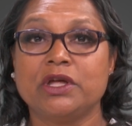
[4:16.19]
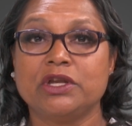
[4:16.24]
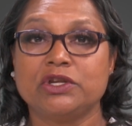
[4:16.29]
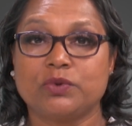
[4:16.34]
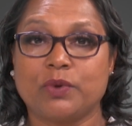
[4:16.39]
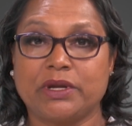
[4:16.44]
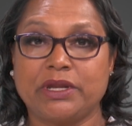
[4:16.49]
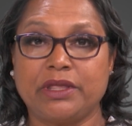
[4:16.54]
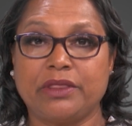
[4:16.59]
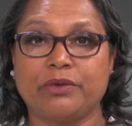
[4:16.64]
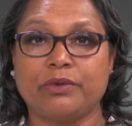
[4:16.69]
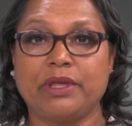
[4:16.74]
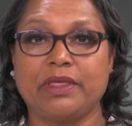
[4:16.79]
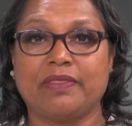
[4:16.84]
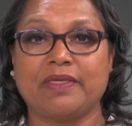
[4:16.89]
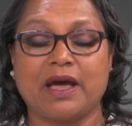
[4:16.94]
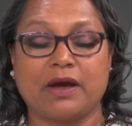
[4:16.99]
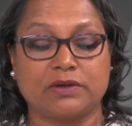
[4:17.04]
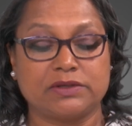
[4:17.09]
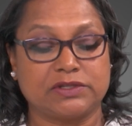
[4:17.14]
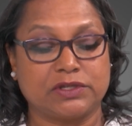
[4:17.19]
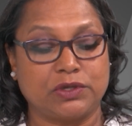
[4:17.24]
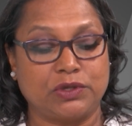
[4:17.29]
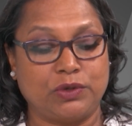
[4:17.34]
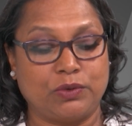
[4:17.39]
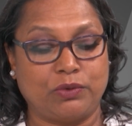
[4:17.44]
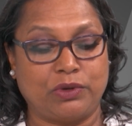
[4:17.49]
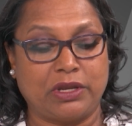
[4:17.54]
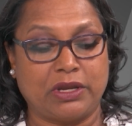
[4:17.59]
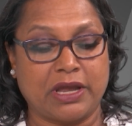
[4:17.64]
23,000
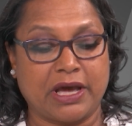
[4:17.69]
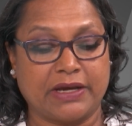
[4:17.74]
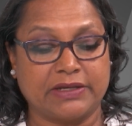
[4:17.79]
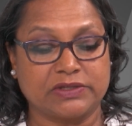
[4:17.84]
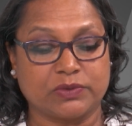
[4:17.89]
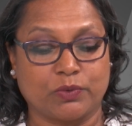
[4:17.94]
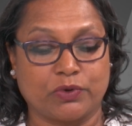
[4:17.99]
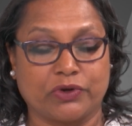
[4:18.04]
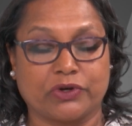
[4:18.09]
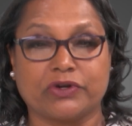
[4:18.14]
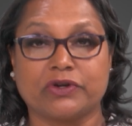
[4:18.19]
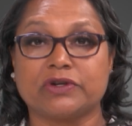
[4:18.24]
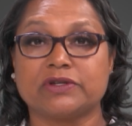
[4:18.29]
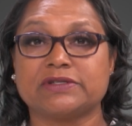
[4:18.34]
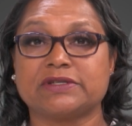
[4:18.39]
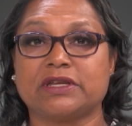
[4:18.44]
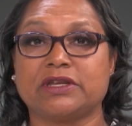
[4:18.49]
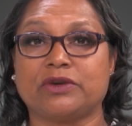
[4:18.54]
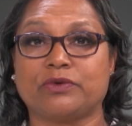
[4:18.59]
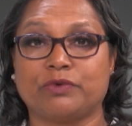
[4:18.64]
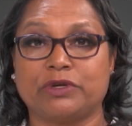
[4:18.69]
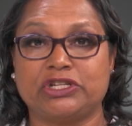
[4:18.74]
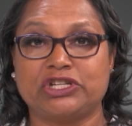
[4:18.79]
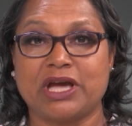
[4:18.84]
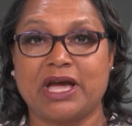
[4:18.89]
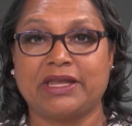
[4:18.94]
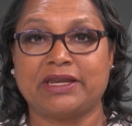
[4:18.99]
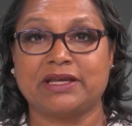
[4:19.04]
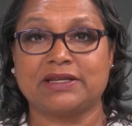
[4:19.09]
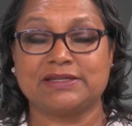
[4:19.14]
unionized workers in the
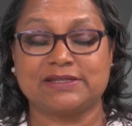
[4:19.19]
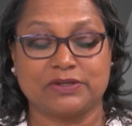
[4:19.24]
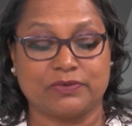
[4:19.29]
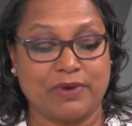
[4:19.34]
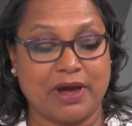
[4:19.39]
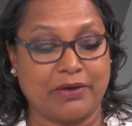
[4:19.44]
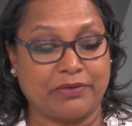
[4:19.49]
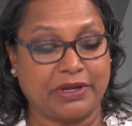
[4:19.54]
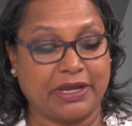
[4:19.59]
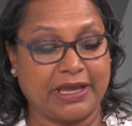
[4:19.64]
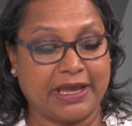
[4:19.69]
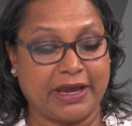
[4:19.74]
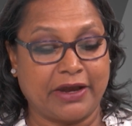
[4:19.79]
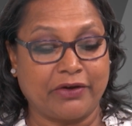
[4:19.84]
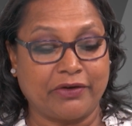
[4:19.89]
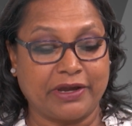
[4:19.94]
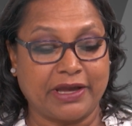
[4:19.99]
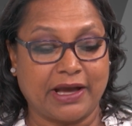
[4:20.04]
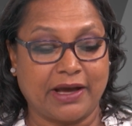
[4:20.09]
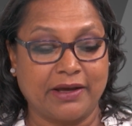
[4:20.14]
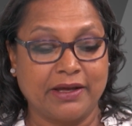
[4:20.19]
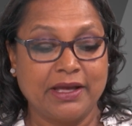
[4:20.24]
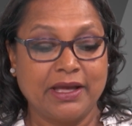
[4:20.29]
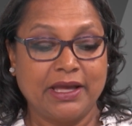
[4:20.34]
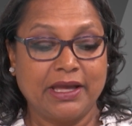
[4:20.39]
Regina and surrounding area,